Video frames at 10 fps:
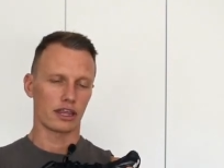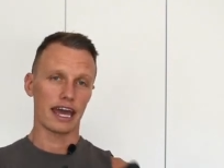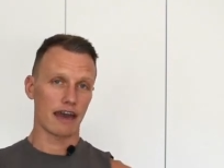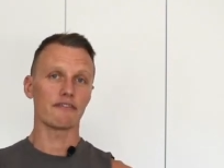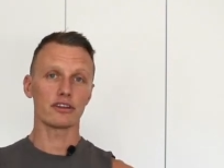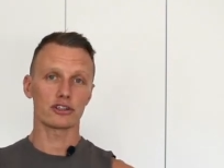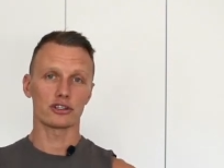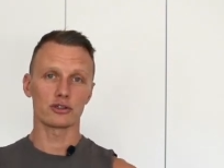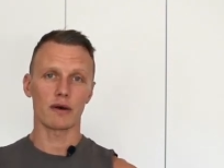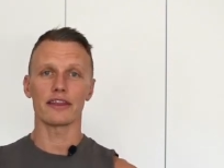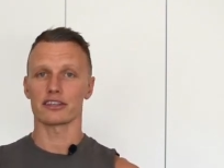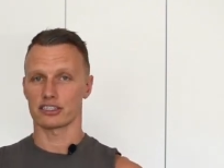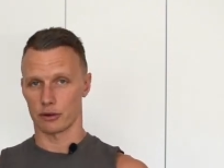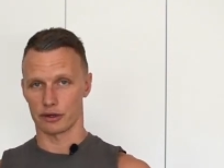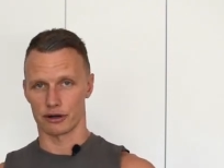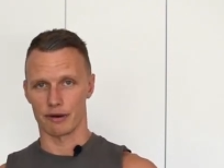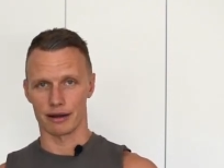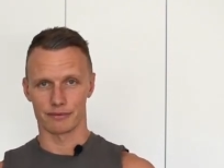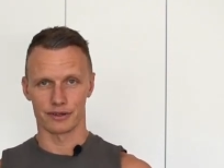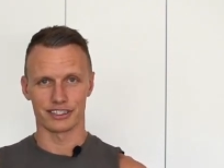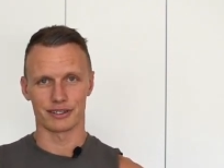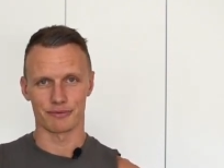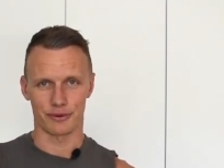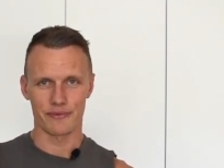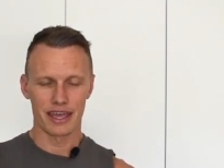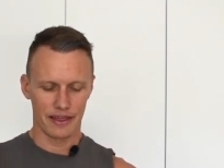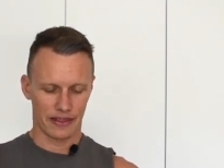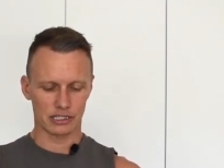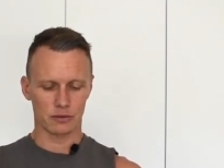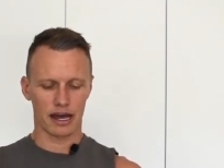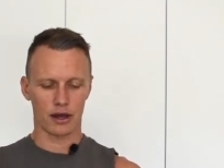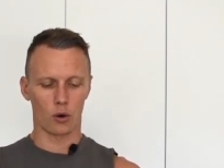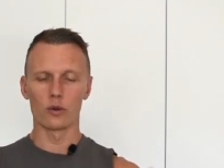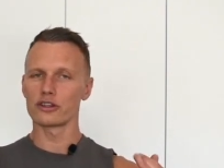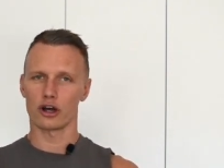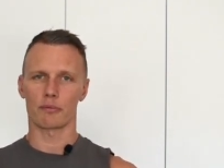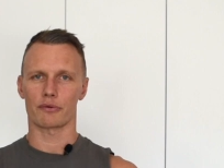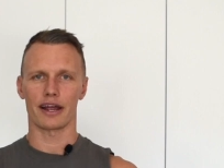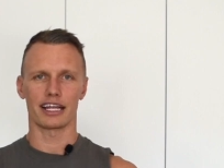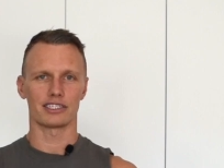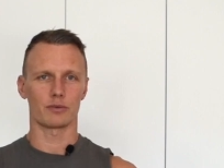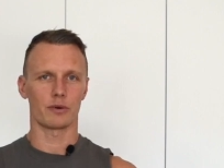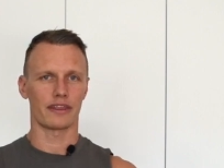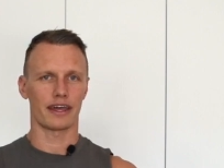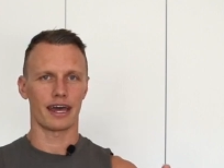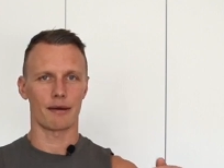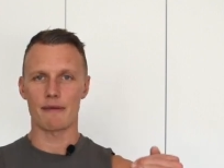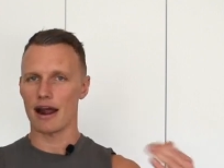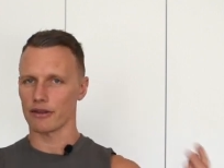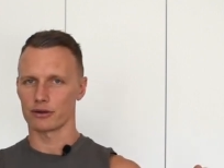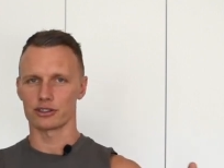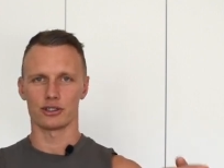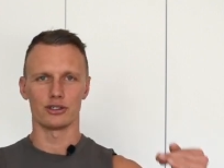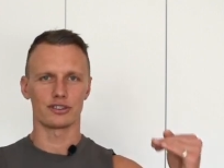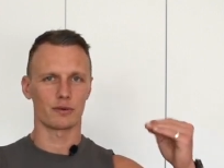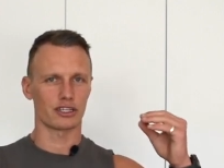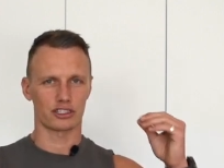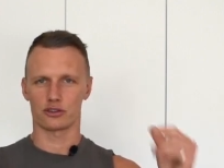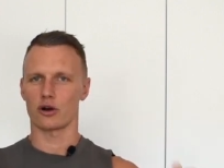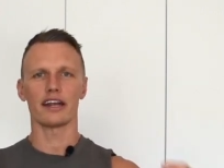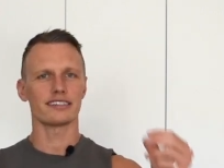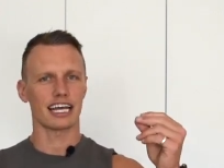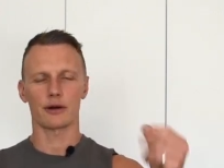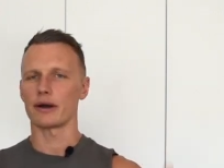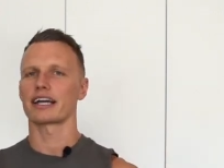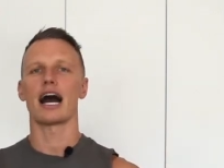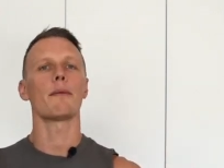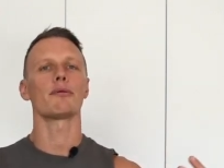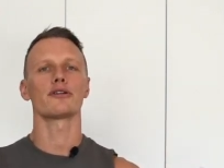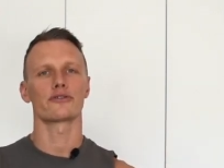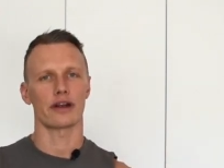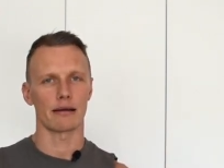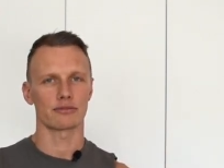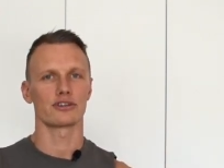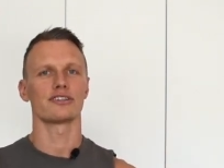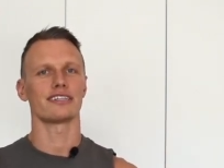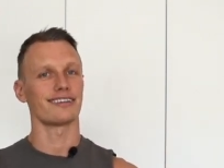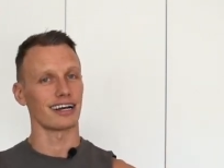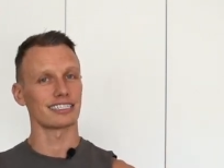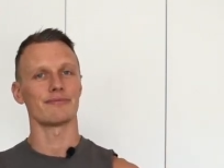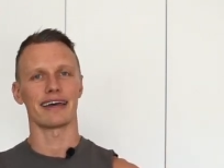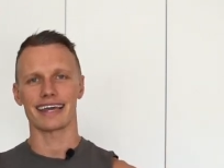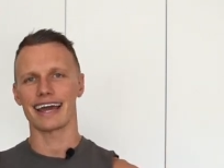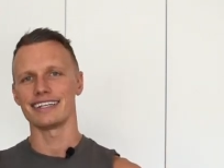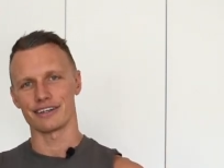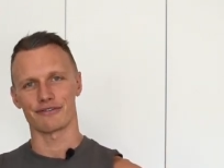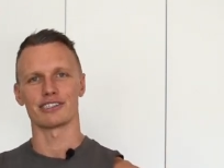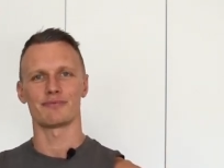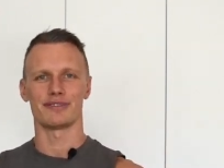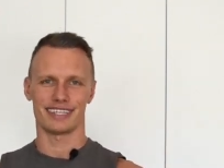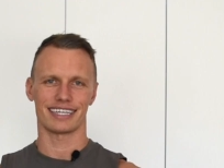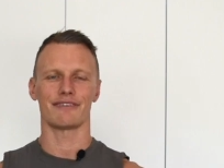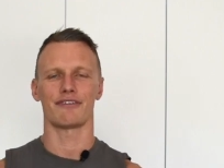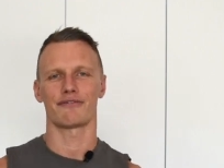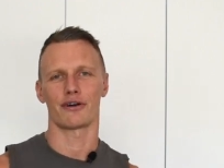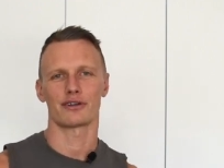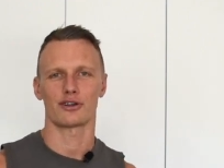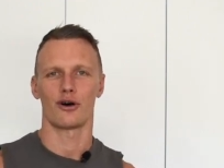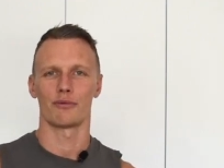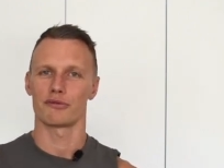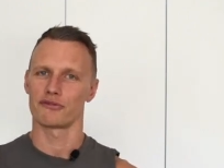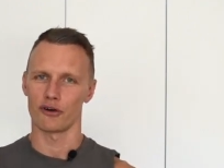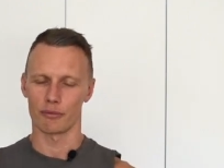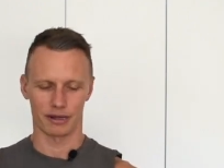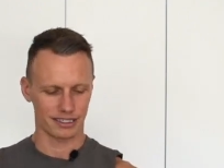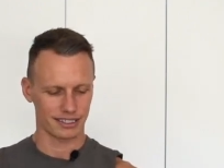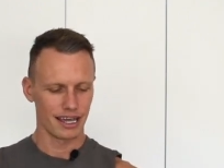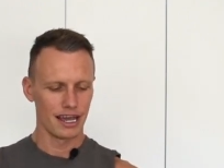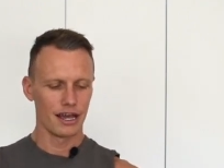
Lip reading: The heavier the shoes weigh, the slower you're gonna run. Really simple. That's why all the top brands with their marathon shoes, where they're trying to take away a couple of grams, because it does make a difference, particularly if you're focused on performance.